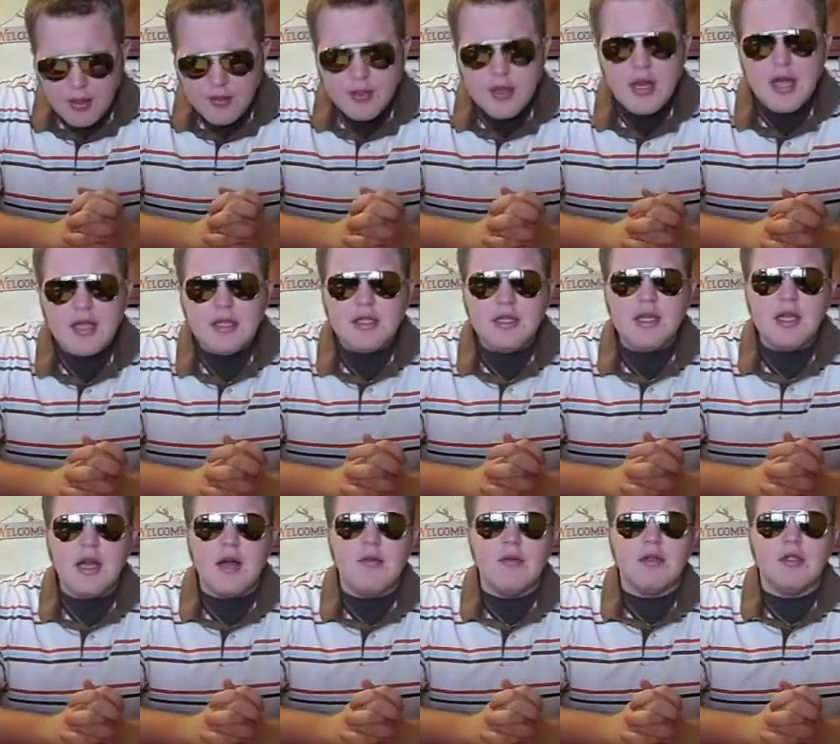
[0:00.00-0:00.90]
The next
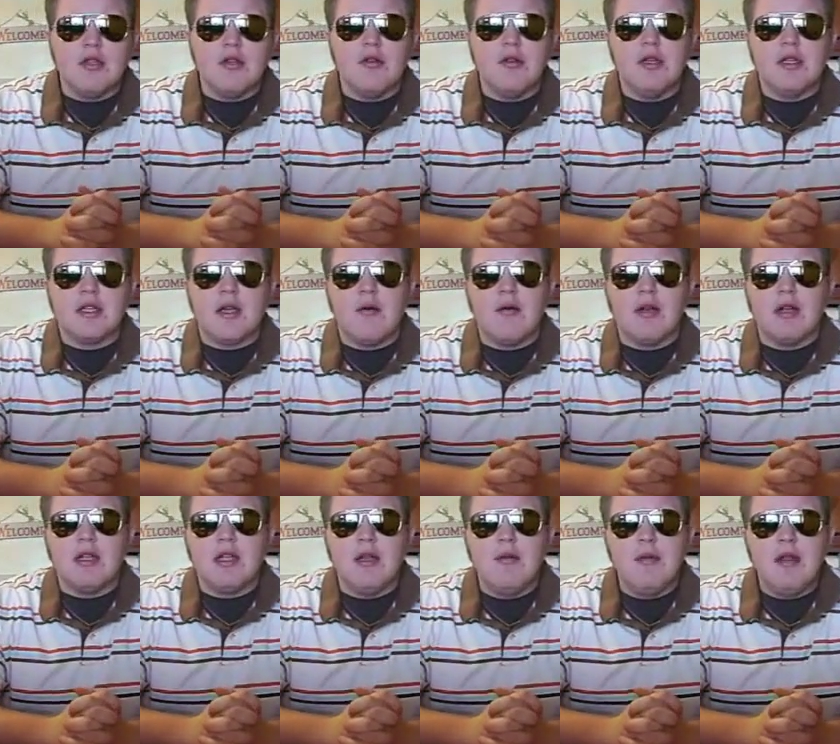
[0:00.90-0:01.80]
thing I would do is I would
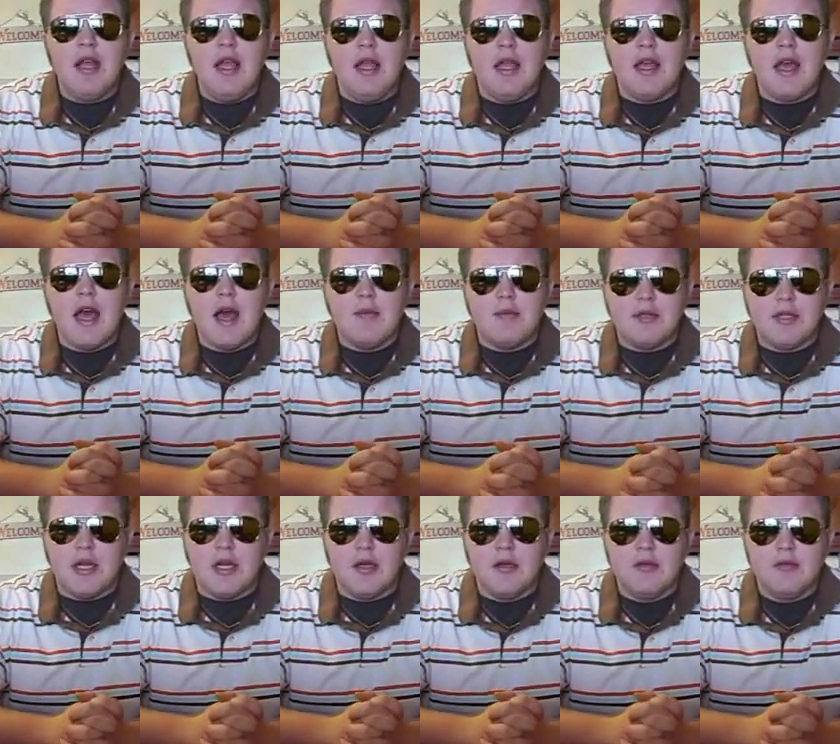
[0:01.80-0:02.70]
eliminate
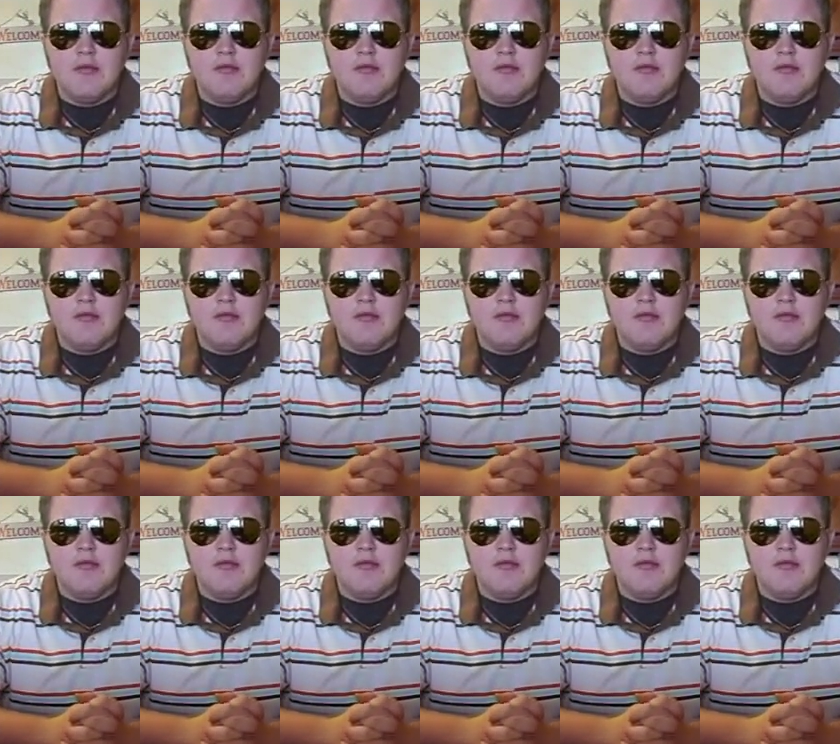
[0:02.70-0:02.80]
CAPTCHA.